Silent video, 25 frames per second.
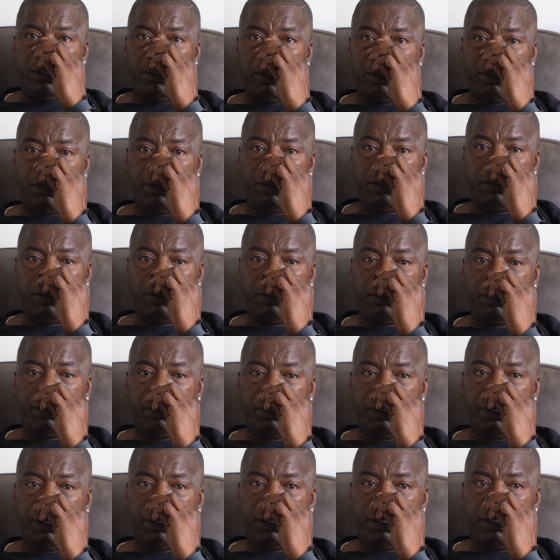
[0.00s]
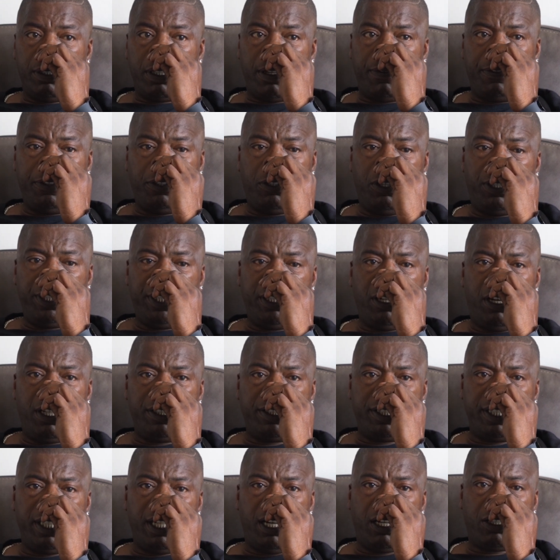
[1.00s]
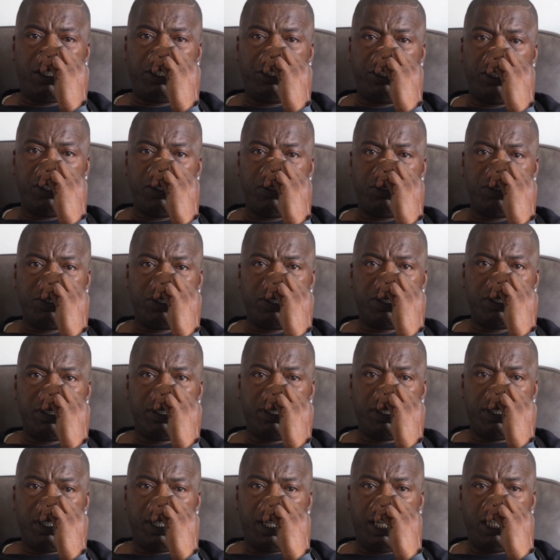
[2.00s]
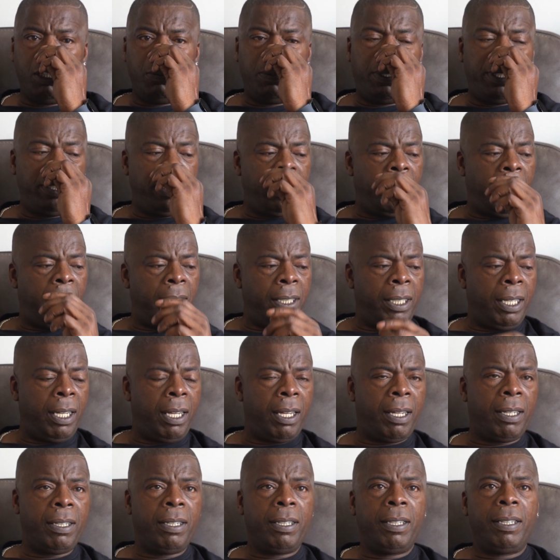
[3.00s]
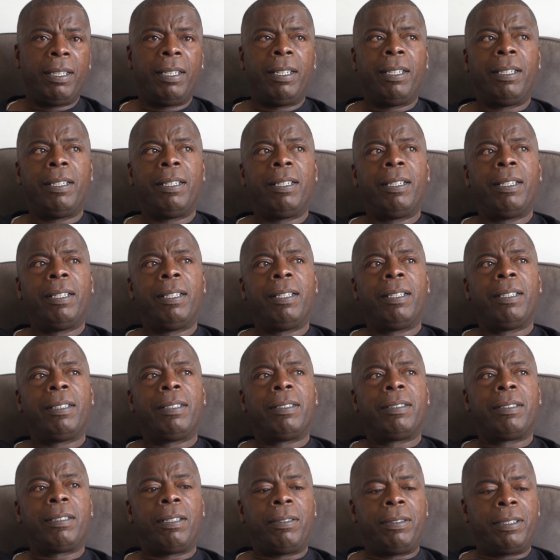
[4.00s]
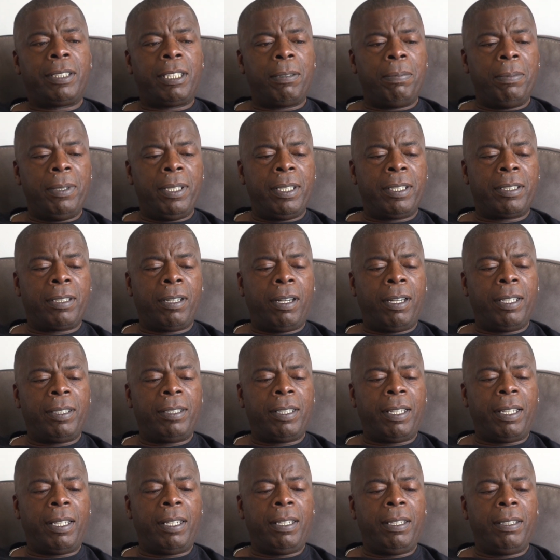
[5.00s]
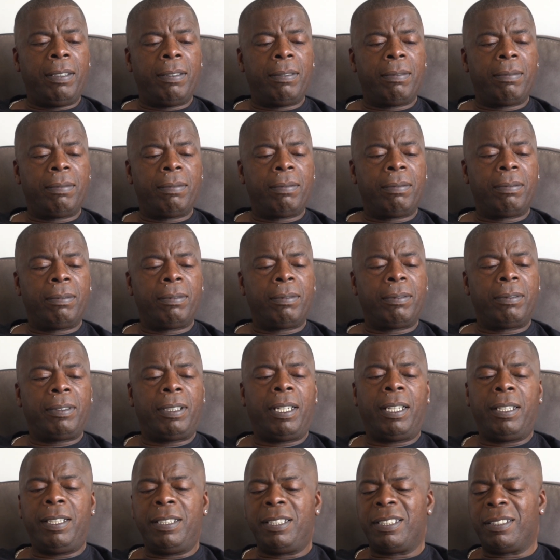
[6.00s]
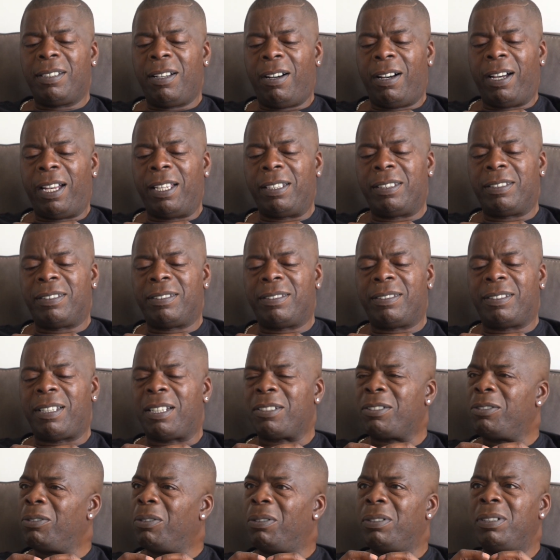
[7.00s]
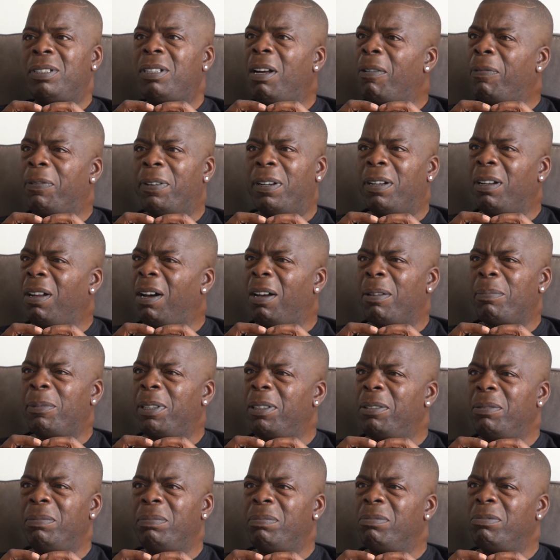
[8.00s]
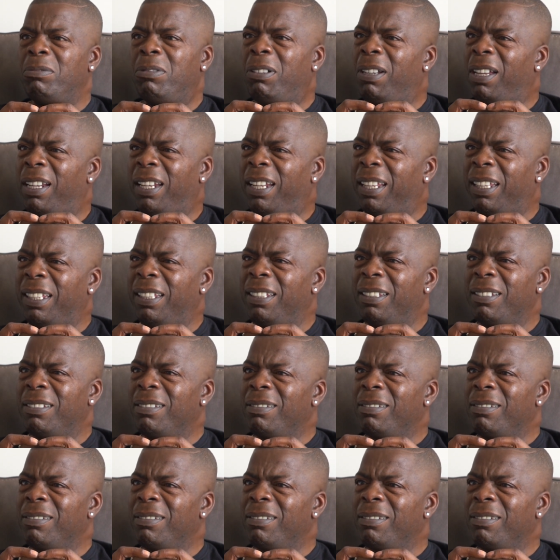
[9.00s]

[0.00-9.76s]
look, have you got any ID I could use? And he went, yeah. So he's given me this ID. Now this guy doesn't look nothing like me, really.